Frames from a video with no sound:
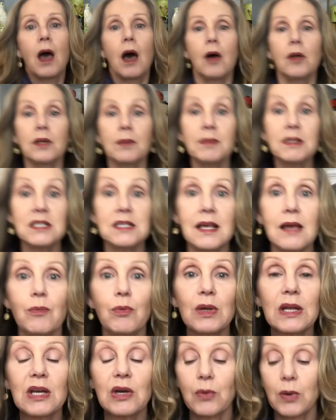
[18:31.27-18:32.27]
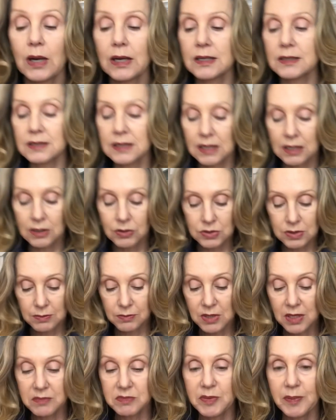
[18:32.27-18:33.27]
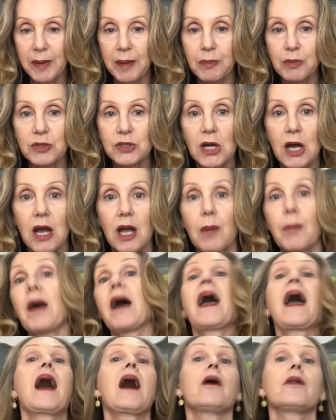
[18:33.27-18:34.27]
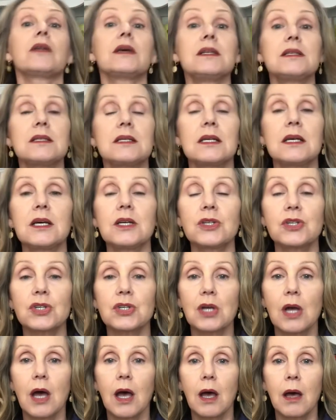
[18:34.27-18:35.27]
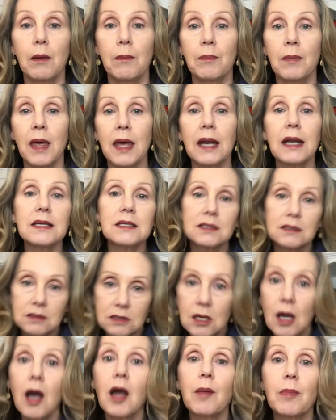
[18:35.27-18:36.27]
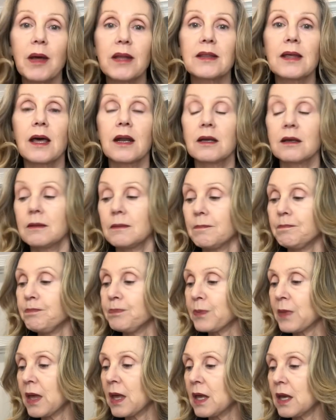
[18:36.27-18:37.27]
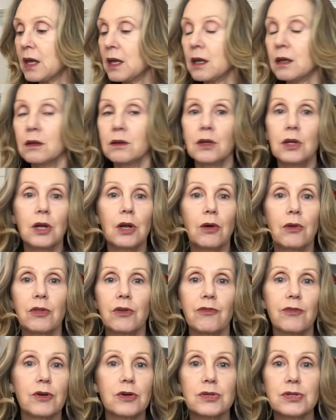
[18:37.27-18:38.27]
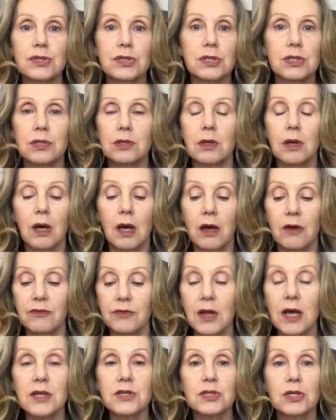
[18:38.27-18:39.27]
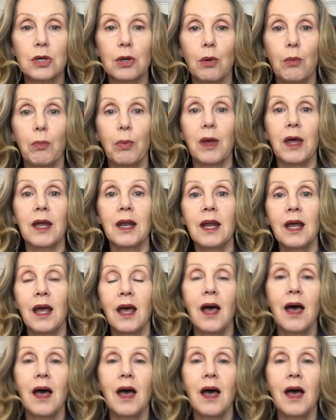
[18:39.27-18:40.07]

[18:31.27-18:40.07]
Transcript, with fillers: Oh, let me say really quick because I know sometimes people talk about how they stitch, um, and I talk about that at in you know the first uh, floss tube, but